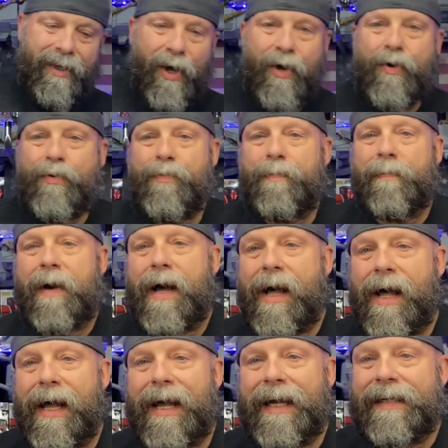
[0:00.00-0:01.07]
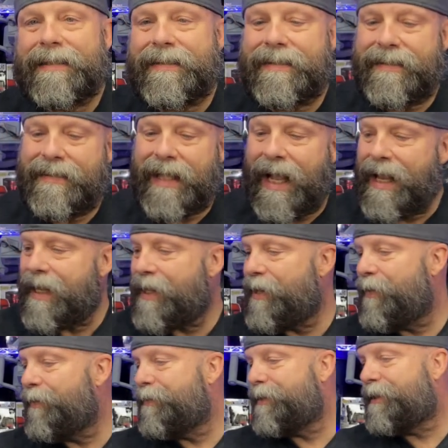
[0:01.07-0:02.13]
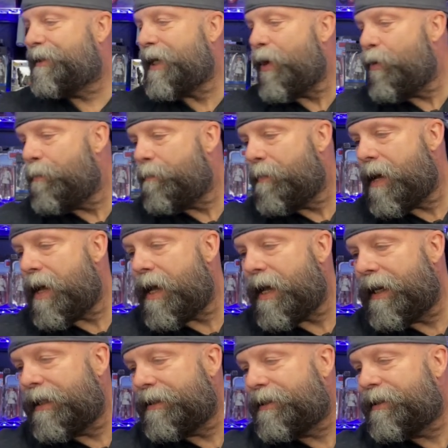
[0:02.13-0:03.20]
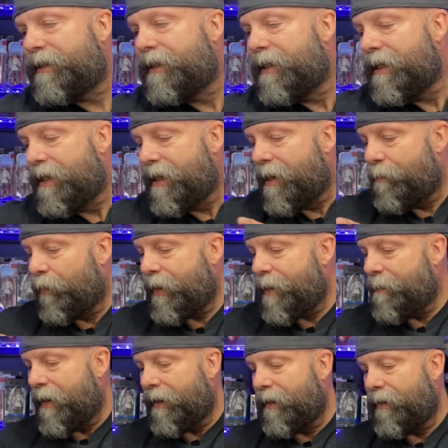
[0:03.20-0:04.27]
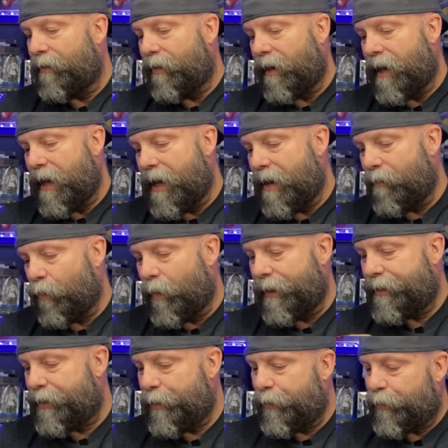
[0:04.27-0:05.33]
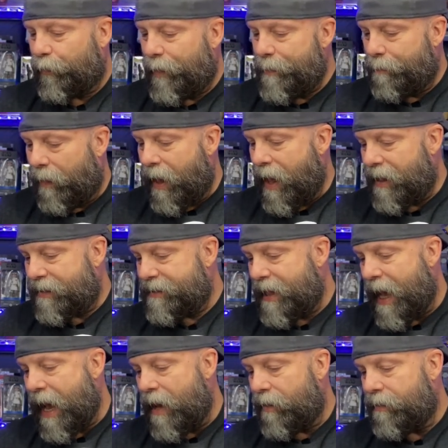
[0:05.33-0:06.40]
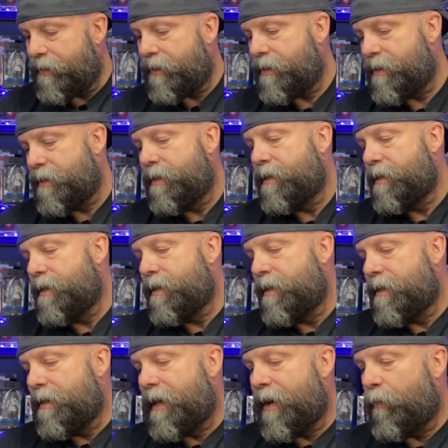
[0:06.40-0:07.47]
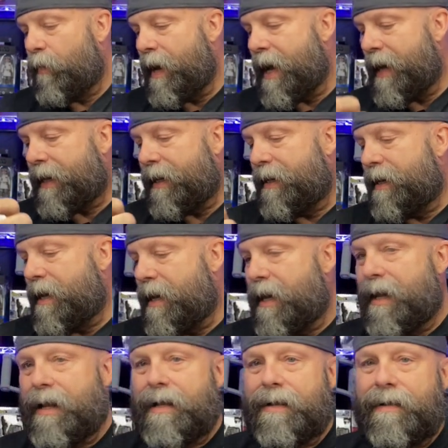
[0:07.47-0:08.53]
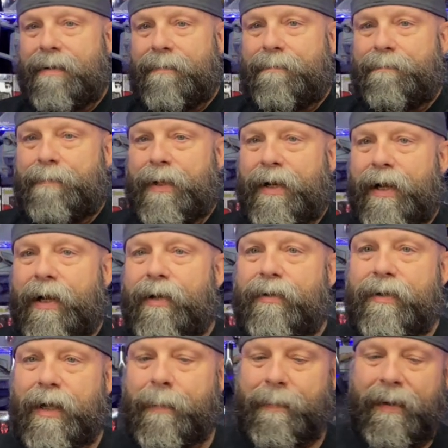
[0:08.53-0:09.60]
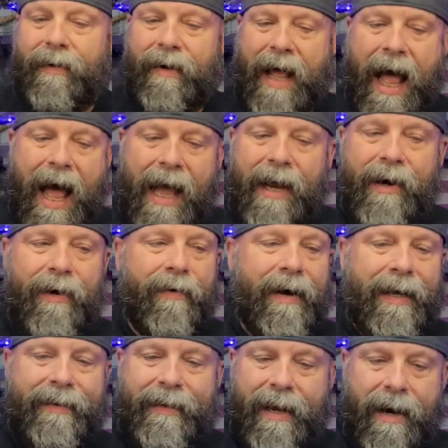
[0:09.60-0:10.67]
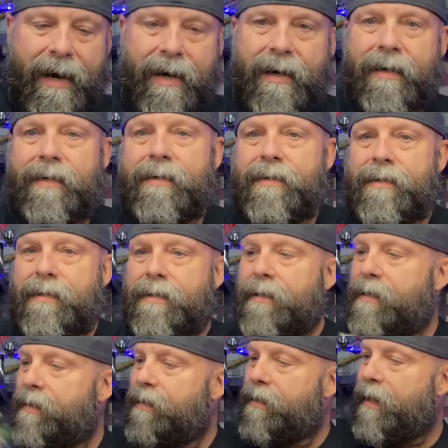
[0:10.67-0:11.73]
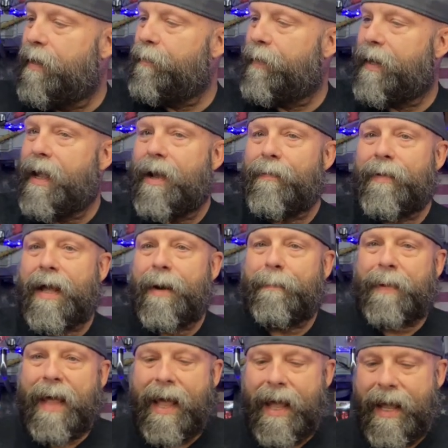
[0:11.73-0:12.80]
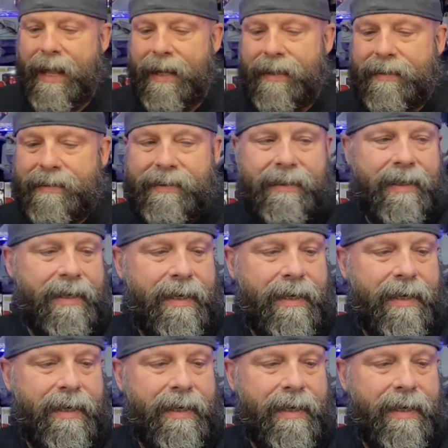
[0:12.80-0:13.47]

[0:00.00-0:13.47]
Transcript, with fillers: Too much. Thank you so much. I'm gonna get my little uh, one, two, three blocks out. That way I can uh, hook up a little higher right there. There we go. We got a Pez.